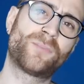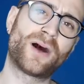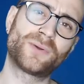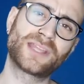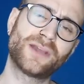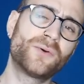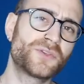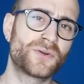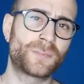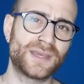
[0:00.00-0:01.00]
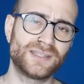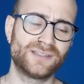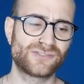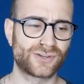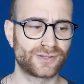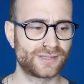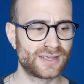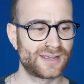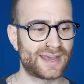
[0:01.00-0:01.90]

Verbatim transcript: but I want to get all your opinions on